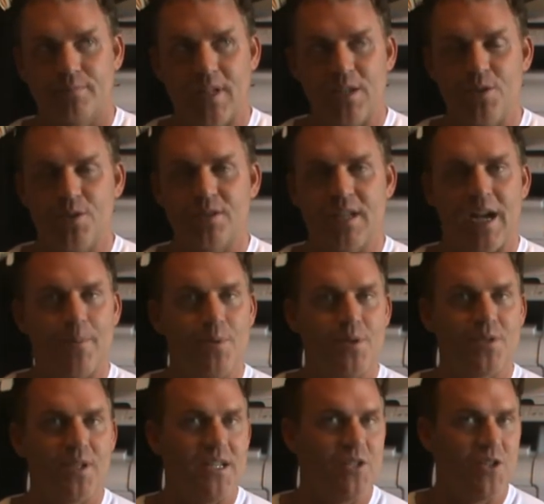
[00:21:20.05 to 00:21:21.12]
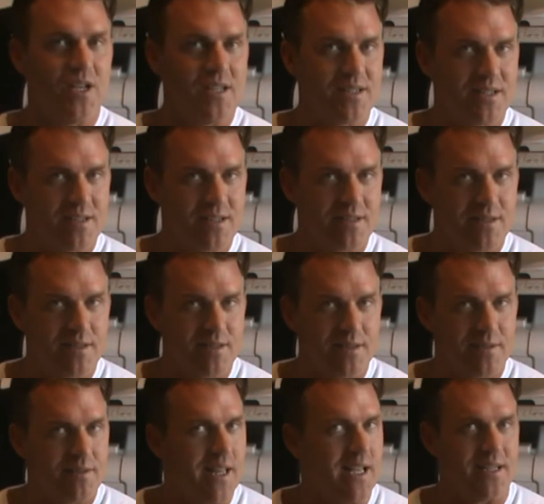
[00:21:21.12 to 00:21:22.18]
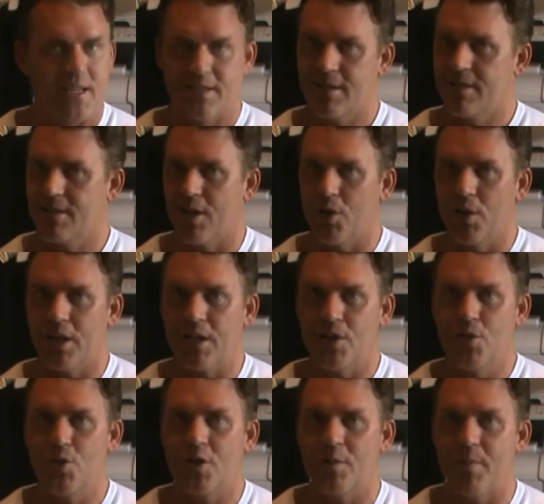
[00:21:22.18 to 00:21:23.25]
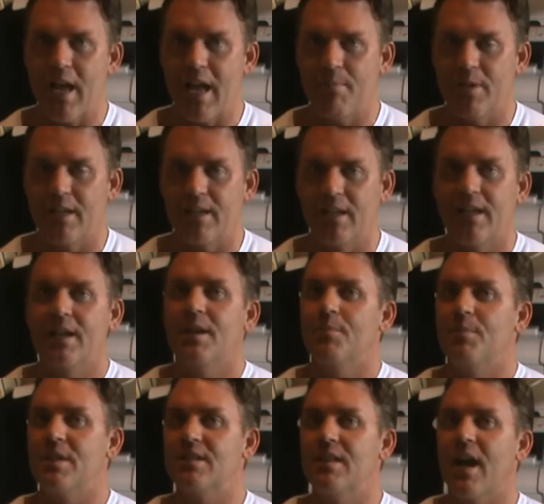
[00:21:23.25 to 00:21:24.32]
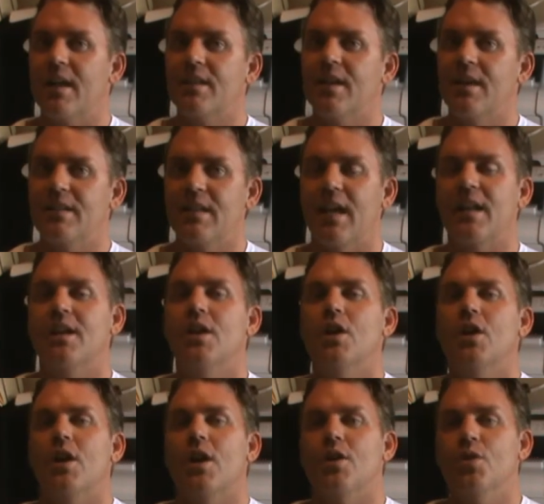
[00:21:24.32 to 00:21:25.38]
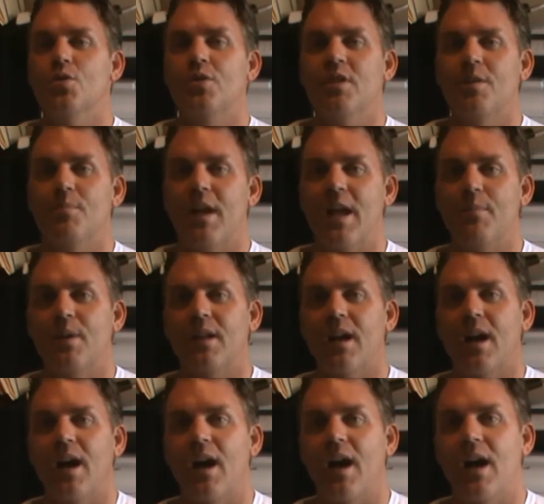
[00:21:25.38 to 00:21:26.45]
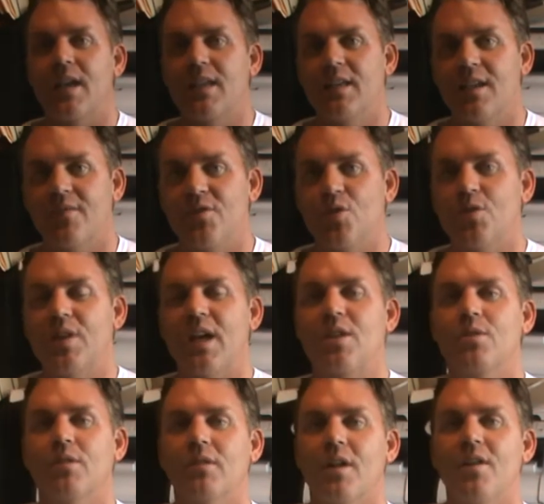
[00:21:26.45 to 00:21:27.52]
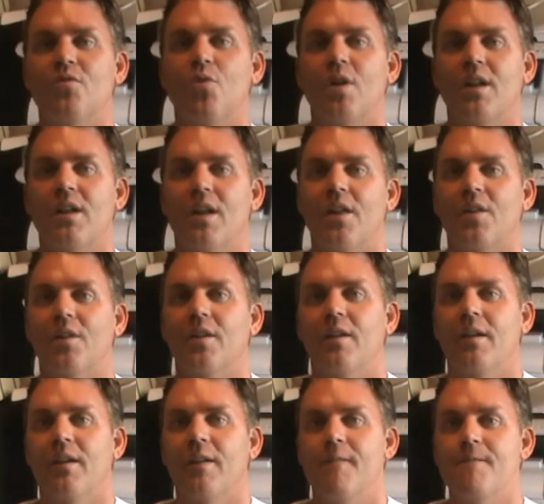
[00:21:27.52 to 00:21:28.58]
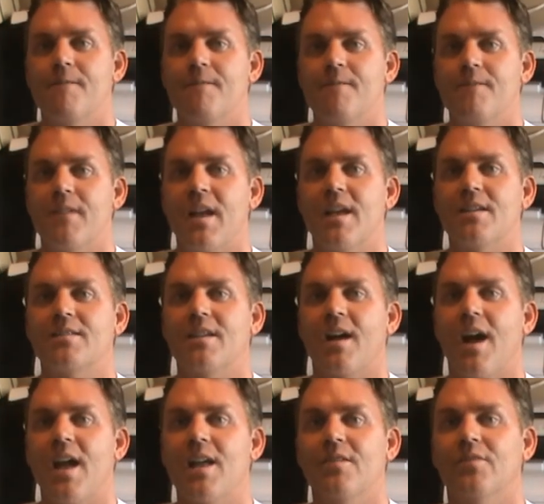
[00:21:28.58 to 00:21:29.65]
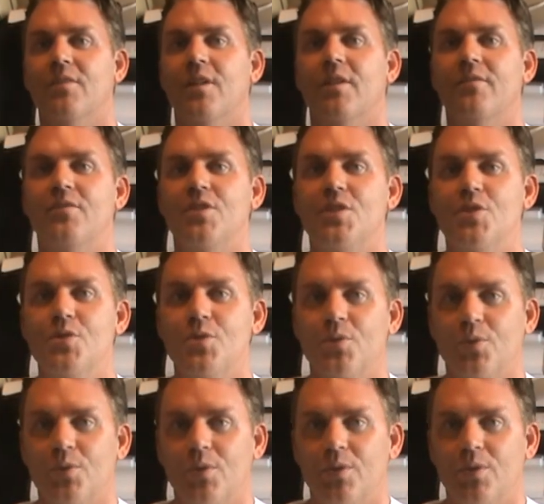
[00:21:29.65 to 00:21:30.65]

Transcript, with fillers: And you stop and you say, Jesus, that doesn't sound like a new commandment. He's not done yet. A new commandment I give you that you love one another as I have loved you.